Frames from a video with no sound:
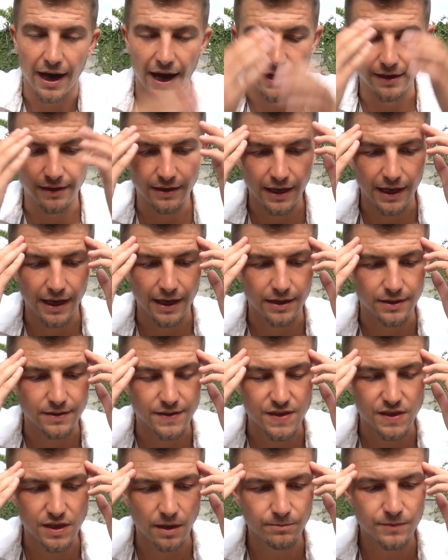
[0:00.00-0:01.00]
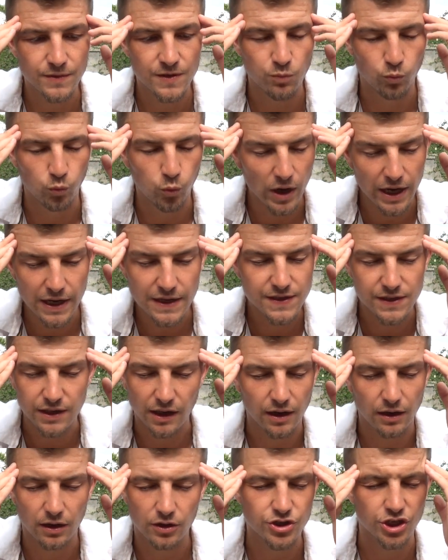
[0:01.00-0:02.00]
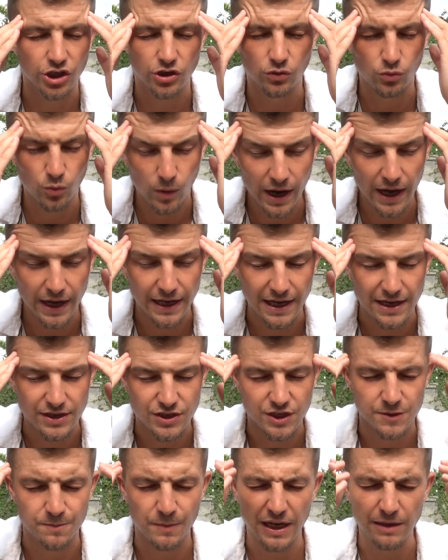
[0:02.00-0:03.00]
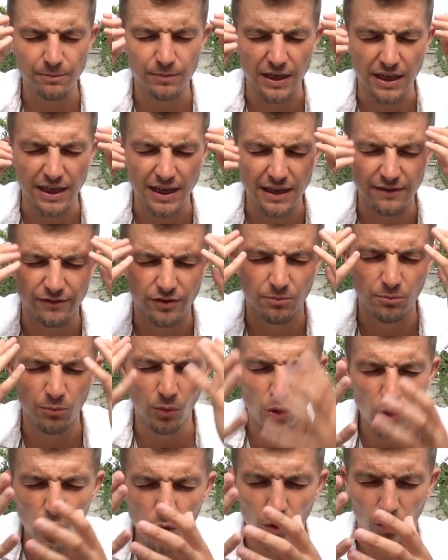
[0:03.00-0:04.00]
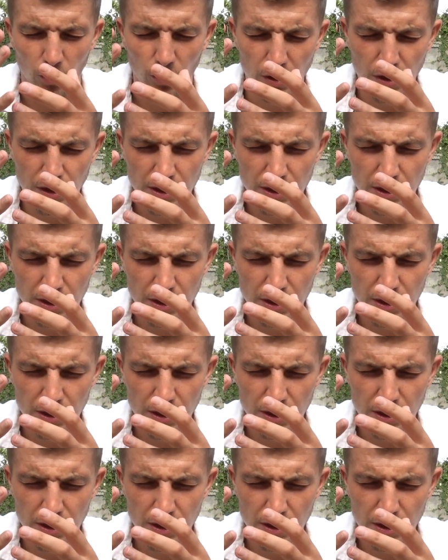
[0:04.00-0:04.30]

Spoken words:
And in some weird psychological way, it just made me even more